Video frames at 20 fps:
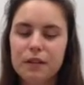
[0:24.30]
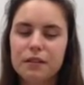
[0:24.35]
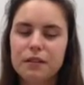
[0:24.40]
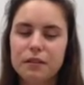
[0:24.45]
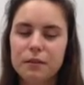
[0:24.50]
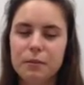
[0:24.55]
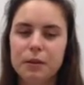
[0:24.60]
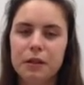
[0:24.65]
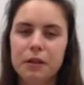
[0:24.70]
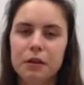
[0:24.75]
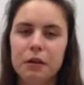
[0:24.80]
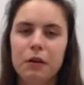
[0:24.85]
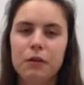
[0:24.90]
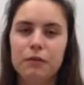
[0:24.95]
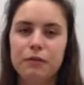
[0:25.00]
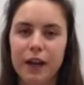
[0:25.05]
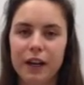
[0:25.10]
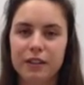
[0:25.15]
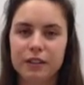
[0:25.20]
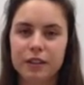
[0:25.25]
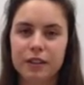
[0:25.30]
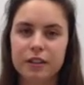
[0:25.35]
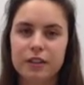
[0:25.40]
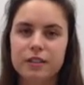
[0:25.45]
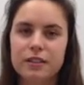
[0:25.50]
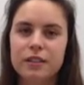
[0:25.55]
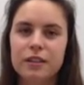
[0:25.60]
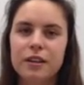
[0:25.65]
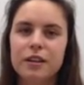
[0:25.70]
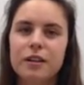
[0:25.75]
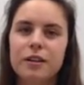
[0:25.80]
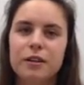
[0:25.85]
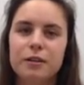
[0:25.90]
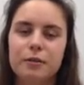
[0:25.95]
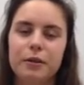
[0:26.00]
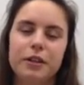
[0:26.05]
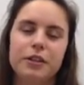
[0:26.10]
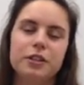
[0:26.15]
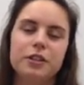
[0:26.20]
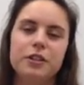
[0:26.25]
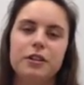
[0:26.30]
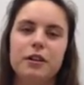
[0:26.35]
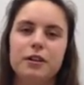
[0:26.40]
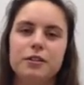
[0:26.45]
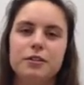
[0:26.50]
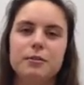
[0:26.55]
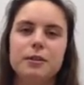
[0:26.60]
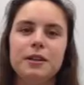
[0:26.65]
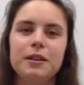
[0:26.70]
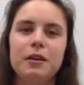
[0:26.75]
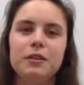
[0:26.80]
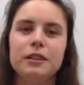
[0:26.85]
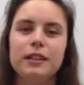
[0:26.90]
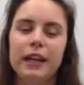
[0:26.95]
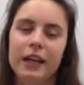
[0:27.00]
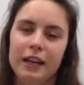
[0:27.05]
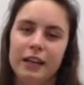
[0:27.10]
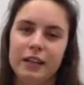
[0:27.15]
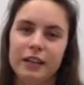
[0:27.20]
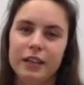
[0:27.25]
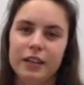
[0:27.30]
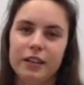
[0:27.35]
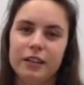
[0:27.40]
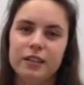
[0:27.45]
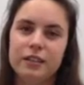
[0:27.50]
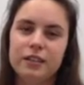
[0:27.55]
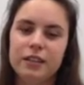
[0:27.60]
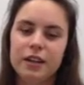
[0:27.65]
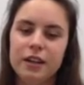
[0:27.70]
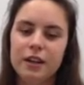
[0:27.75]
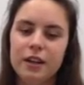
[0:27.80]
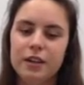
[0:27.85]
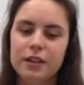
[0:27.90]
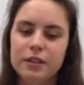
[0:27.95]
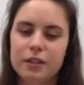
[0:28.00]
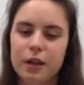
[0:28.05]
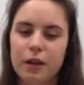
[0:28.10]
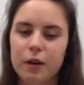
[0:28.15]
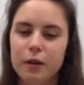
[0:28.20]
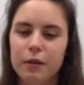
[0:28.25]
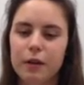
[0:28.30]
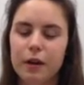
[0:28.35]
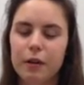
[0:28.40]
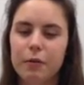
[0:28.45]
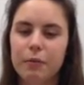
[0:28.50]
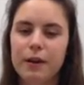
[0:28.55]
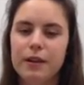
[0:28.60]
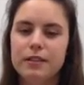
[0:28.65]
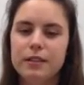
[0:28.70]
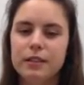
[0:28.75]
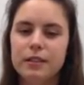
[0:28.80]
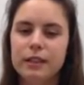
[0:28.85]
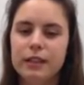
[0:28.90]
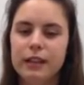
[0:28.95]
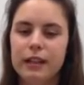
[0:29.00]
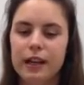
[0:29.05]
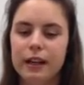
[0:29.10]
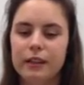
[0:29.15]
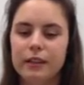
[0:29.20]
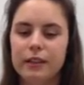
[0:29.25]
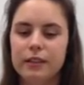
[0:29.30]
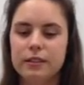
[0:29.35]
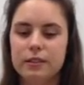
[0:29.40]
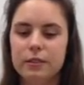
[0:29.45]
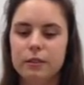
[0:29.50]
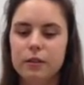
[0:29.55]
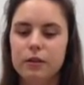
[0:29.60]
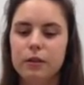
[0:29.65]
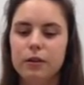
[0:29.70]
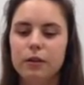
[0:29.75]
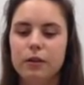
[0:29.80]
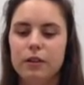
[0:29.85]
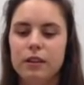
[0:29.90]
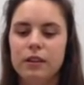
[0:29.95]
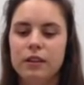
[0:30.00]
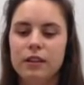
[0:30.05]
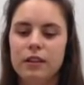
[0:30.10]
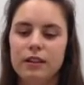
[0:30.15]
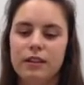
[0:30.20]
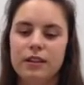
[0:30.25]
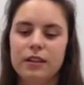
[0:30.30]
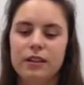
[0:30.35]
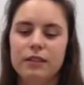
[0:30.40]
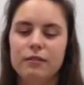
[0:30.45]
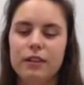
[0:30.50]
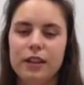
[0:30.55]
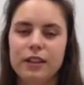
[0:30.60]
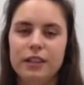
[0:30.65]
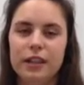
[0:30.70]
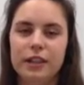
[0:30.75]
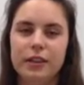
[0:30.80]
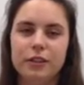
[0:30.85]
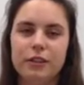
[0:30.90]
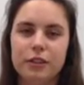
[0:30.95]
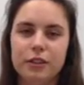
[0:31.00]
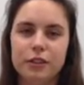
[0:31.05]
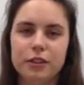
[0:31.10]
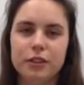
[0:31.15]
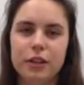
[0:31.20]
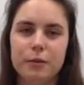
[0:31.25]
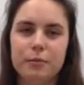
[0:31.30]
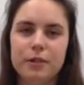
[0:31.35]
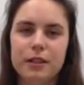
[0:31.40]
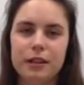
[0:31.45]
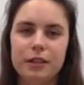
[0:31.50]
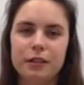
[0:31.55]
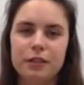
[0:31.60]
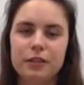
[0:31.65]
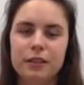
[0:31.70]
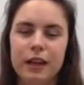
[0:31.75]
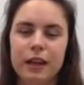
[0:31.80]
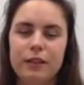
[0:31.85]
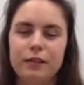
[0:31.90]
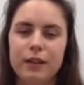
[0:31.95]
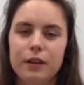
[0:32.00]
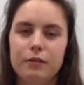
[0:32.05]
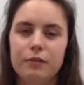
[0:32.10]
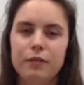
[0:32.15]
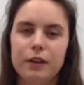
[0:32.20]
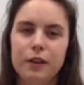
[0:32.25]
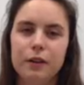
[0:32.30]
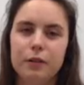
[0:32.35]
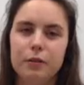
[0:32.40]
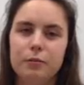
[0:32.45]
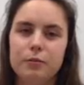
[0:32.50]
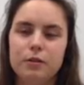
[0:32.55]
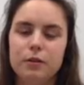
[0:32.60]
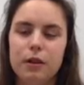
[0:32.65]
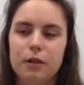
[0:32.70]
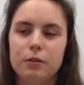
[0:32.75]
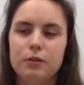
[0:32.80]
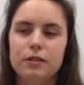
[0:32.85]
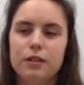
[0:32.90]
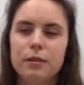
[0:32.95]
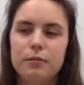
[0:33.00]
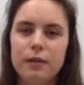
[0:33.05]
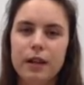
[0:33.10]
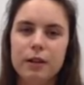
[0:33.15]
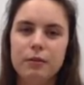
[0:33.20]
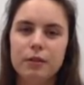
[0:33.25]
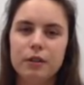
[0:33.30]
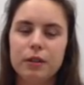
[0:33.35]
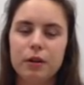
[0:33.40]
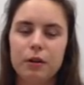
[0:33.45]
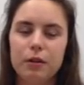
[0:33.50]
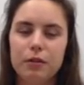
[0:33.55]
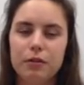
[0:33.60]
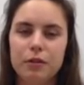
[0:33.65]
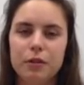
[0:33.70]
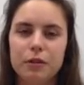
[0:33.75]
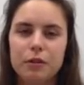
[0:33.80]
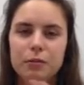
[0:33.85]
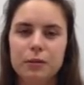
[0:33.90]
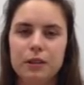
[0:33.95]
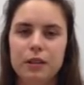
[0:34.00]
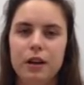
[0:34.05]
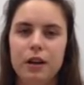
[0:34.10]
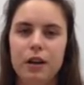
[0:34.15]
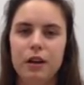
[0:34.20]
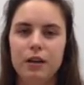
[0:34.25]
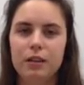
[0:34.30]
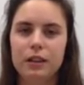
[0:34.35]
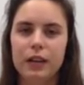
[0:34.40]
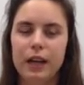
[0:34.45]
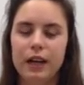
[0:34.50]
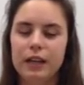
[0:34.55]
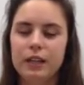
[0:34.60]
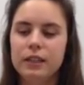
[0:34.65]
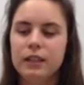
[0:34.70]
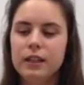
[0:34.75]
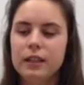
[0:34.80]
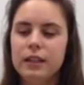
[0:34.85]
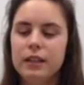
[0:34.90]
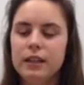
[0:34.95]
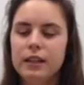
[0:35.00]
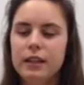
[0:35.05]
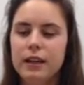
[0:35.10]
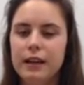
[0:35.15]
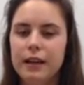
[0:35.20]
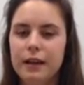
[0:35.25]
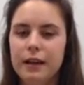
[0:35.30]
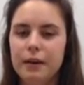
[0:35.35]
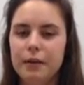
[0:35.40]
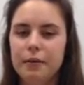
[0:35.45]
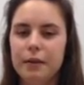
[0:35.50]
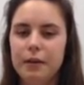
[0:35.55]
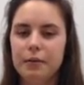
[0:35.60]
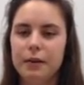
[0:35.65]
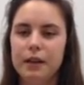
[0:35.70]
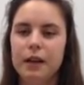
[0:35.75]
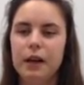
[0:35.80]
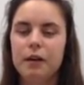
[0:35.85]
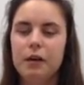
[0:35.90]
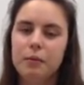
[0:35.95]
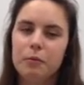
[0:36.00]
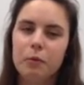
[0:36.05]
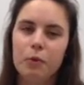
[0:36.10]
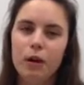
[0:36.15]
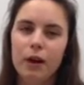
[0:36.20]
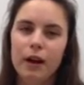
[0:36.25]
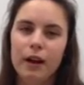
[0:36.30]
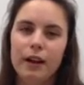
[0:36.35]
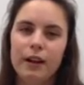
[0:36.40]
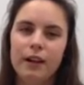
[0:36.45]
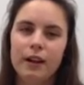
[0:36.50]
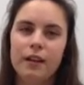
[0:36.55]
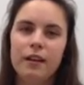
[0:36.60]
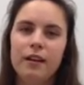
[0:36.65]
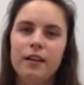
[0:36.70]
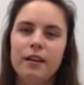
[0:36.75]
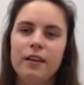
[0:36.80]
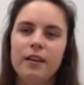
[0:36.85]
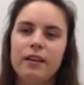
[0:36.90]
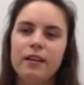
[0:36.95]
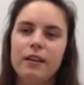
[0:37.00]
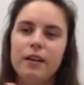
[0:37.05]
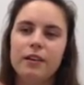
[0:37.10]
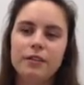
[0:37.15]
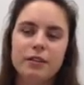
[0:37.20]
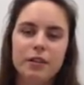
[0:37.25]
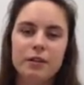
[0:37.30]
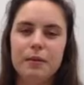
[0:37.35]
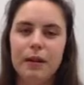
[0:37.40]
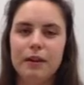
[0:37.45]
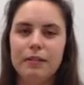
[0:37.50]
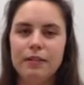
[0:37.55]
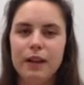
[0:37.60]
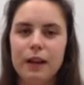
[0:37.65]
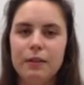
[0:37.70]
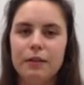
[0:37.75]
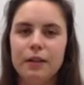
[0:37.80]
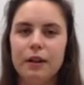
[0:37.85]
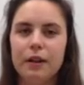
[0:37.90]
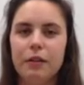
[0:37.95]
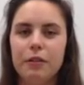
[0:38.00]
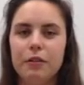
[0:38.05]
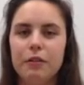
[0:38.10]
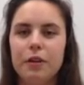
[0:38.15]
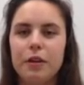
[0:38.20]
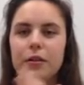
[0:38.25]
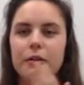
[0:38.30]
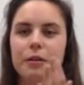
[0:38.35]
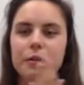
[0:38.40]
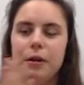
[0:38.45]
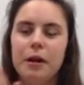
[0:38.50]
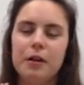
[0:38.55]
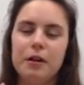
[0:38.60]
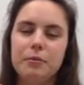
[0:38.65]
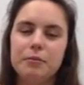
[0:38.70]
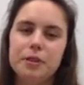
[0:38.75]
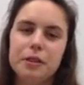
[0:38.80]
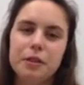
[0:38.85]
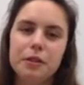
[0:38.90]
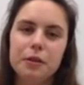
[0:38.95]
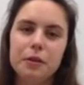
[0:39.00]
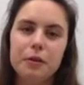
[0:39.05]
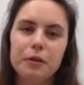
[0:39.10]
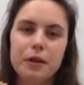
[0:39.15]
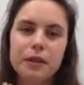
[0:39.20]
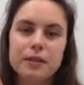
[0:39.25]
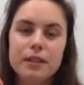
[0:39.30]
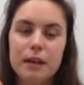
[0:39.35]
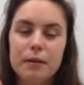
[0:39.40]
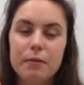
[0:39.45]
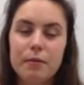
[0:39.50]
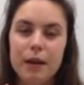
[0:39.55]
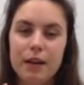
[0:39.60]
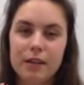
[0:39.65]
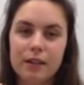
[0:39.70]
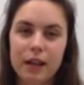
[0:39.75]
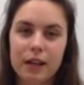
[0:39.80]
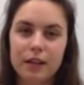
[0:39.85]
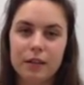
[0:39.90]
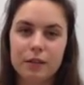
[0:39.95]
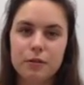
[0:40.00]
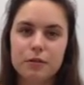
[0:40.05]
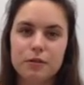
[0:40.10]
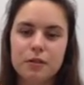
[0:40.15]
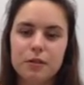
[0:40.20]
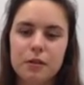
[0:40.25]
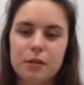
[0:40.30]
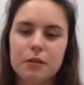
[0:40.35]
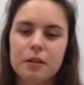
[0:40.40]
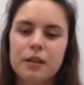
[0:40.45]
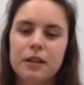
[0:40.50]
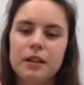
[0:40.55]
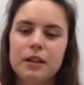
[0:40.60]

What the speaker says: something he called vectors, which can also be called carriers. So they were basically like these little rectangular strips that looked kind of like film, so some light would go through but not all light. And when you held up one, a certain amount of light would go through, and when you held up two, the same amount of light goes through.